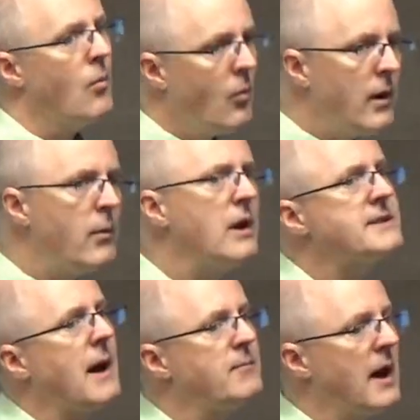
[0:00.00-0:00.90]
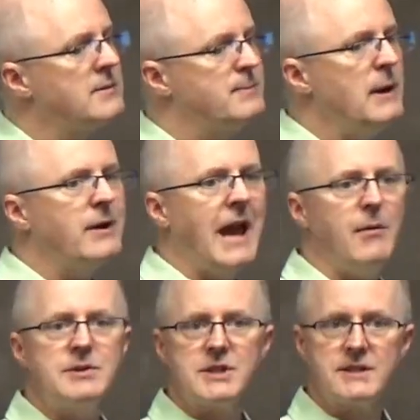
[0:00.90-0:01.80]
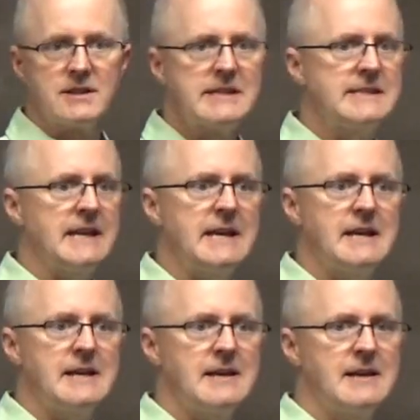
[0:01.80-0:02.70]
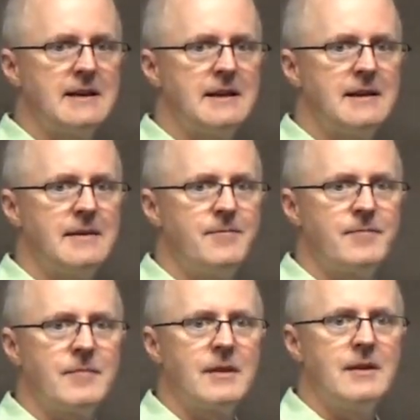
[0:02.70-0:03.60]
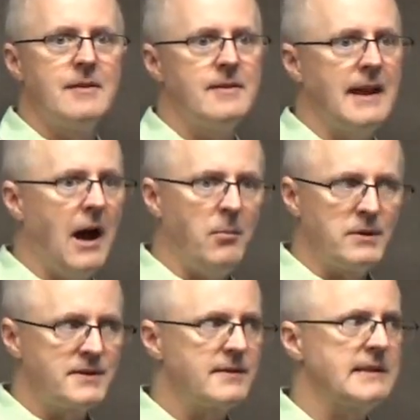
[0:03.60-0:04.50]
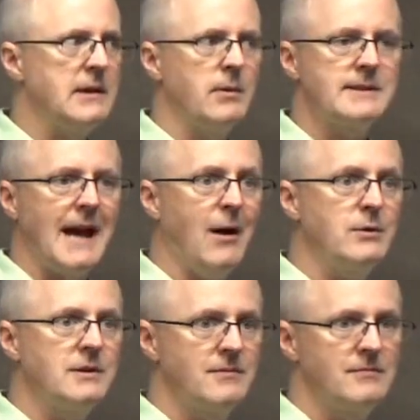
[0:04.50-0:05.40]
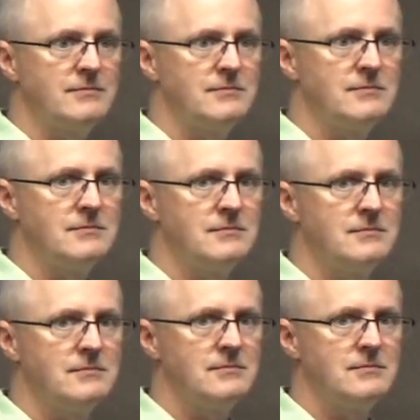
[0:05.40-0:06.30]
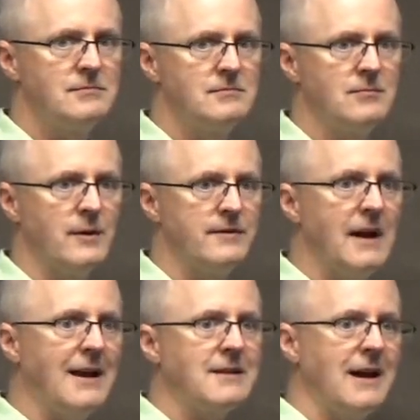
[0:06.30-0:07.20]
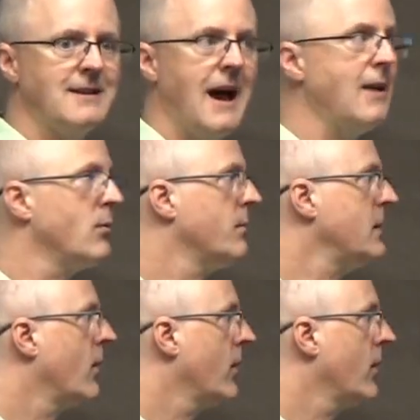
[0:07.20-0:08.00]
We will sometimes be okay with just listing the outputs of the sequence out with dot, dot, dot. We'll be